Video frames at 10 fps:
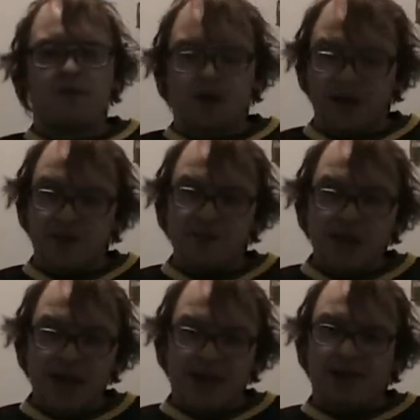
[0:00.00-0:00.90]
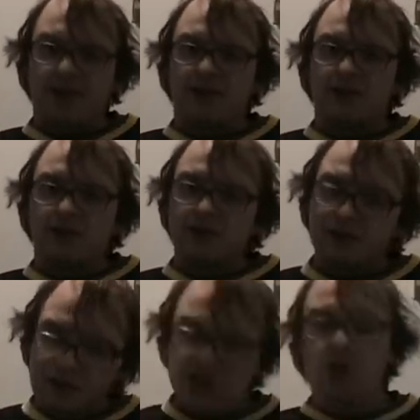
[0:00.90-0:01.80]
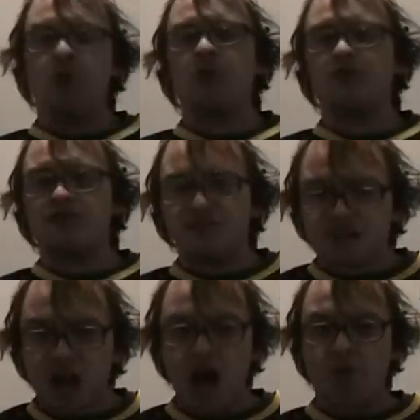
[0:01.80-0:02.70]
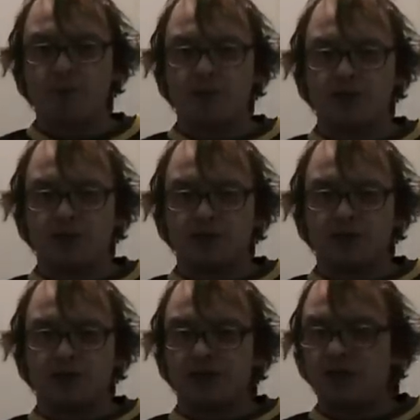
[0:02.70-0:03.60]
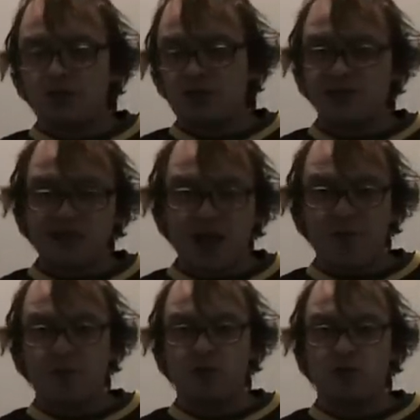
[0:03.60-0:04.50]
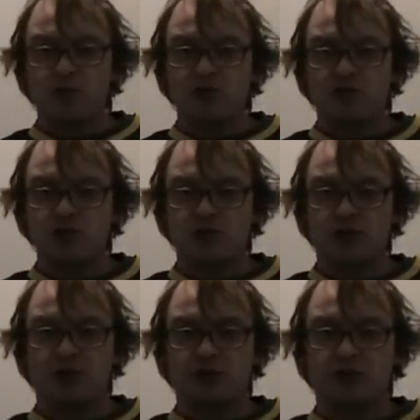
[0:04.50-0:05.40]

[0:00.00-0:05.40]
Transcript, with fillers: fights back, you don't stop. You don't stop doing what you're doing.